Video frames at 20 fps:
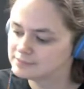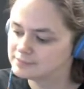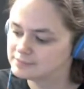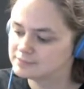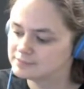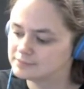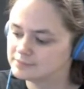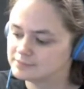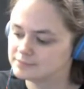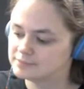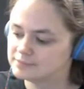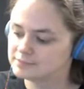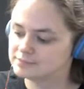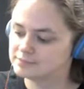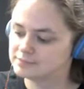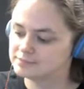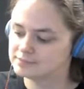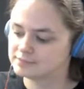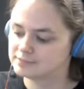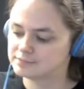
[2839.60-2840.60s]

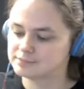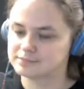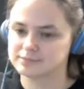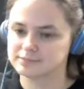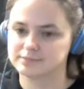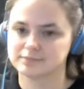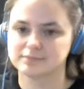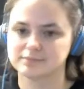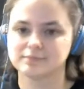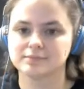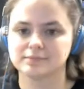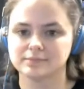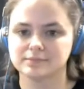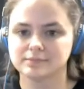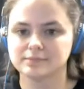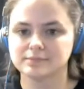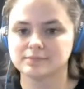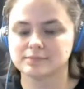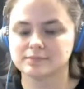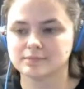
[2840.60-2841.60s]

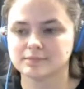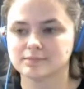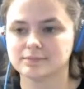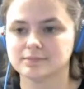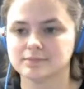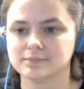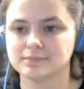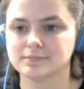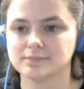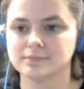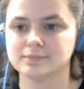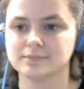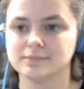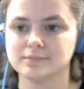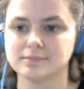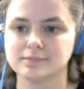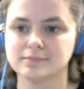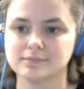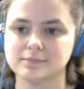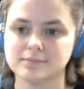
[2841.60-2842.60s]

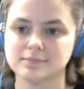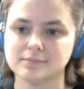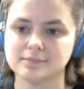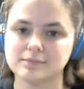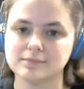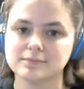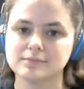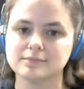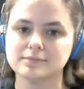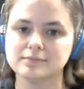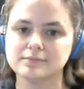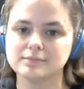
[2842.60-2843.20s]
(silent)